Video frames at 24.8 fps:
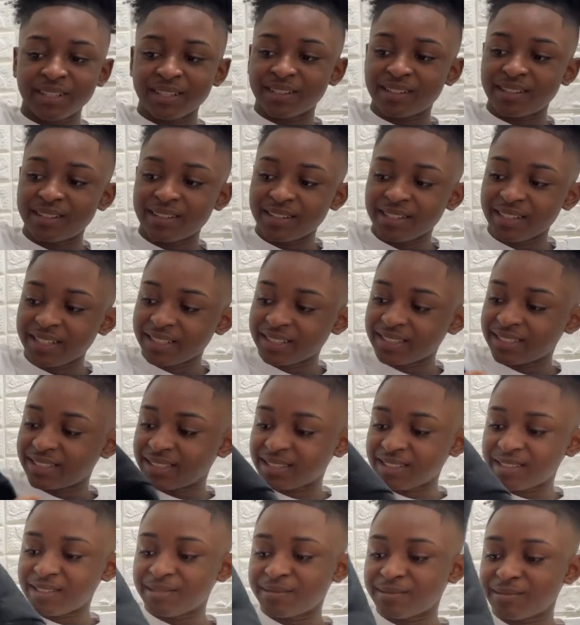The hoodie is
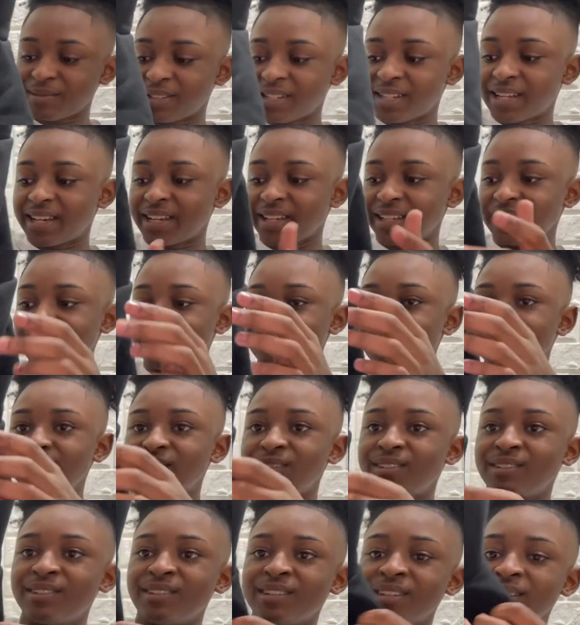something light, you
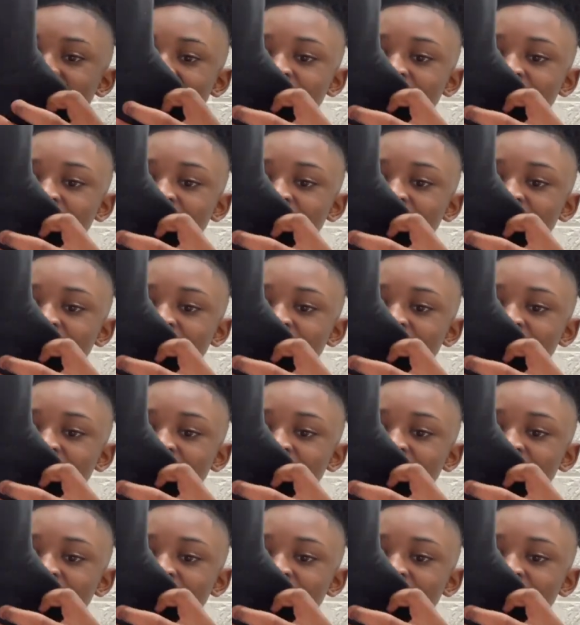know?